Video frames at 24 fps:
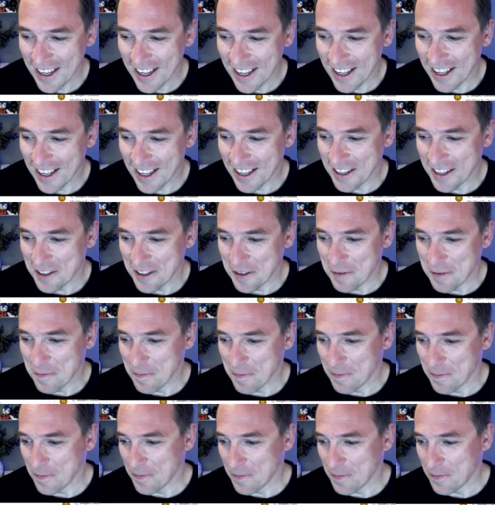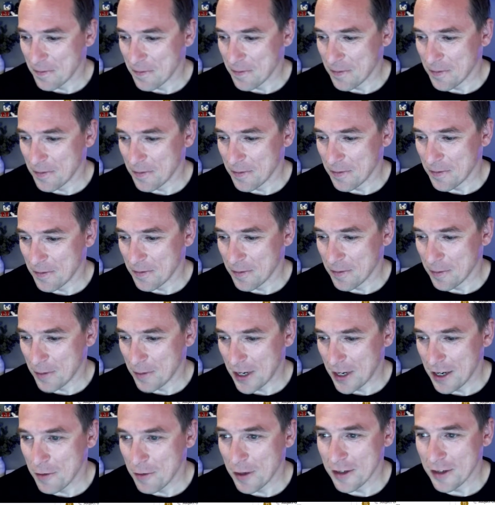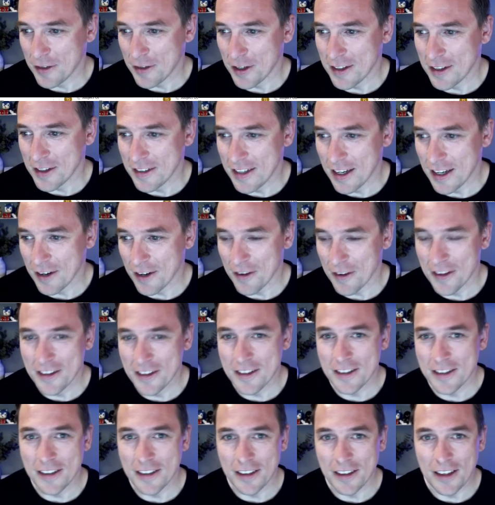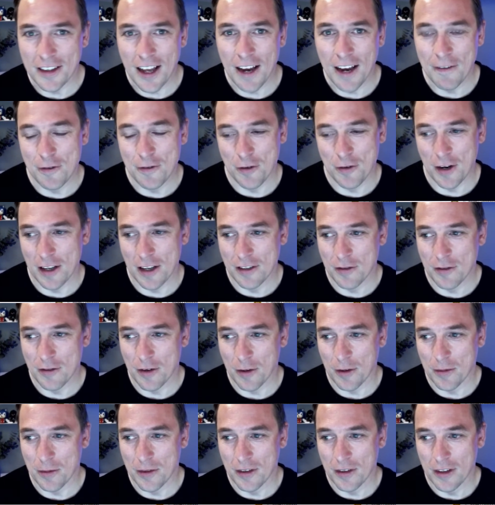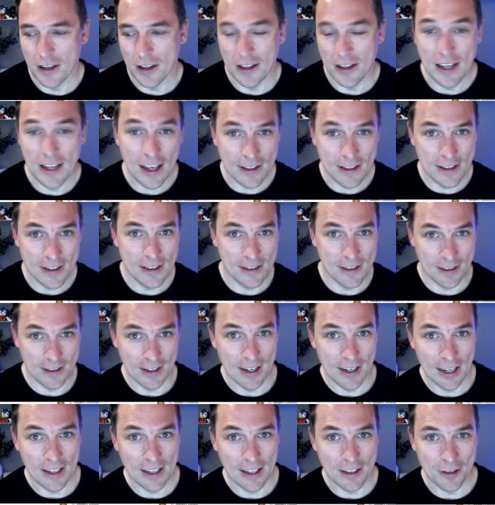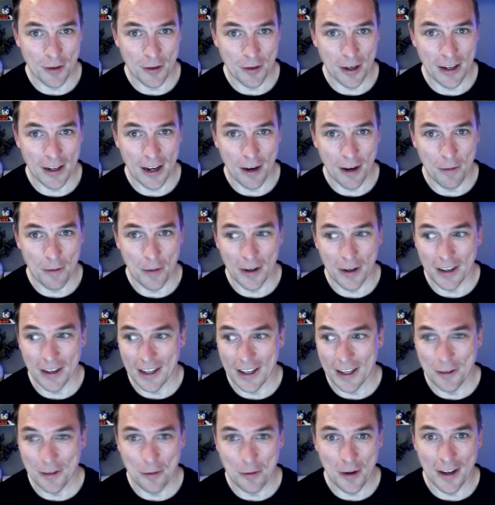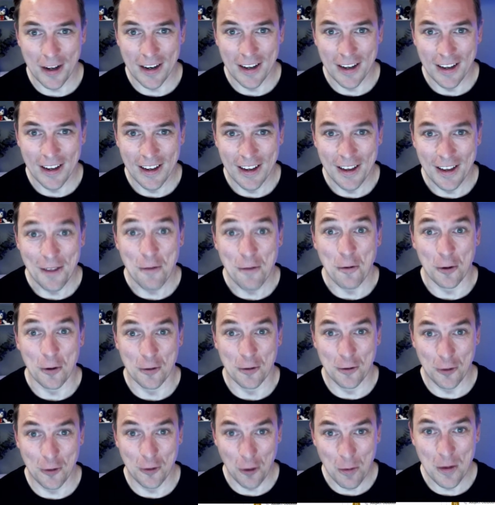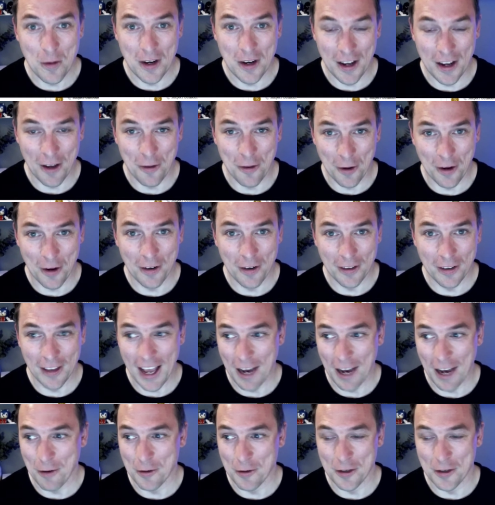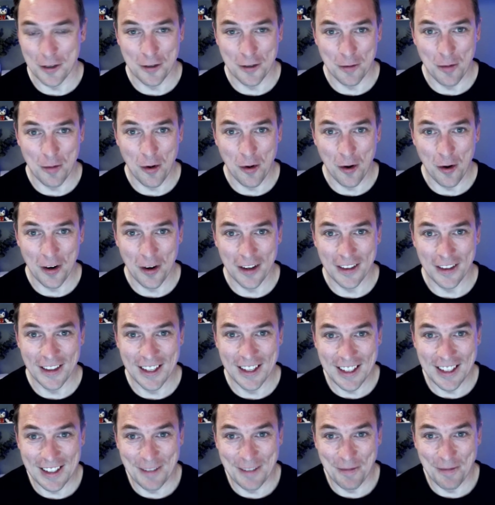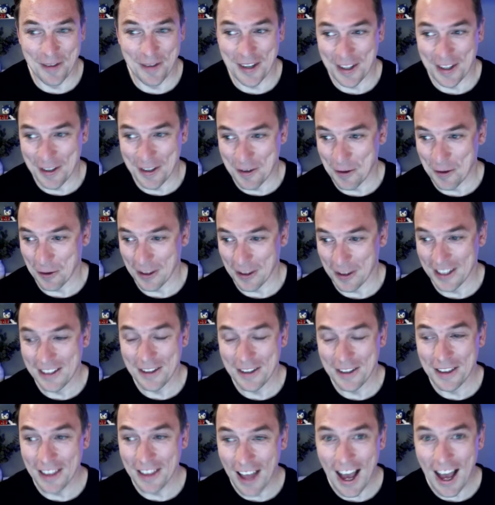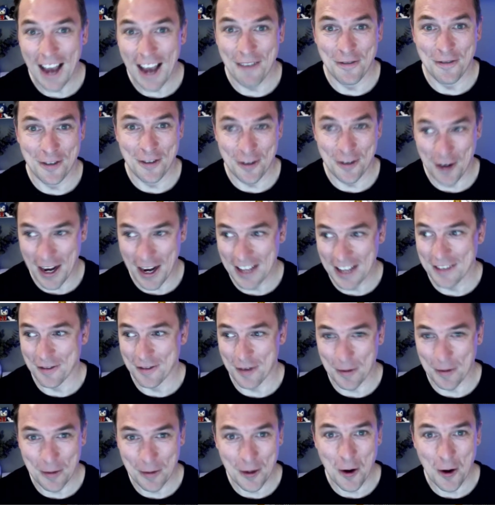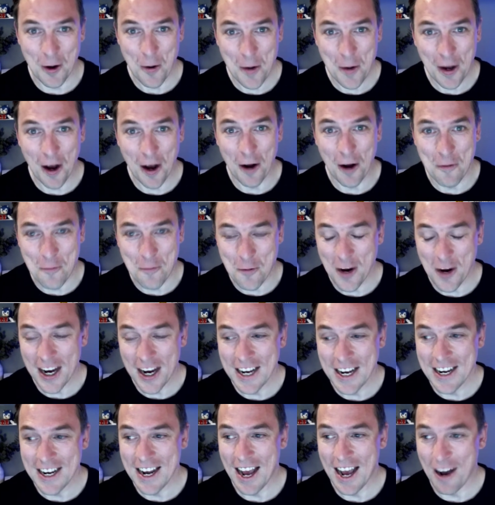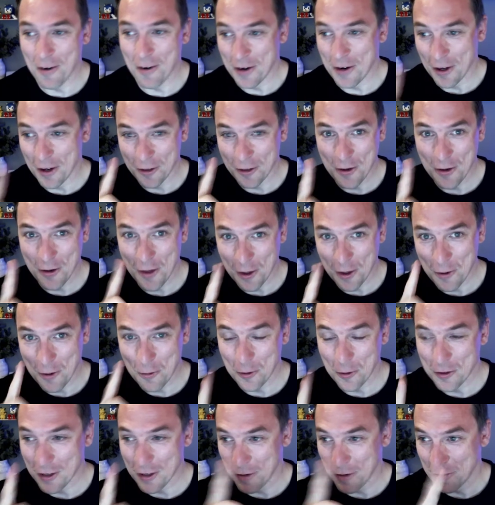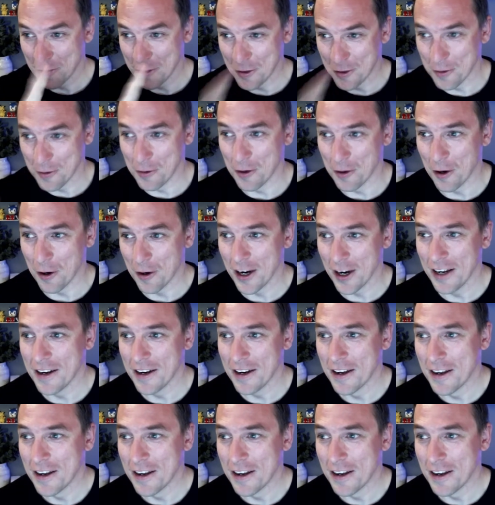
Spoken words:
But anyways, you can see here, this is a live transcript. And yes, this is in English right now, but guess what? There are so many other languages supported. This is pretty cool. It's a live transcript going on right now, and I'll show you the cool stuff soon, all right?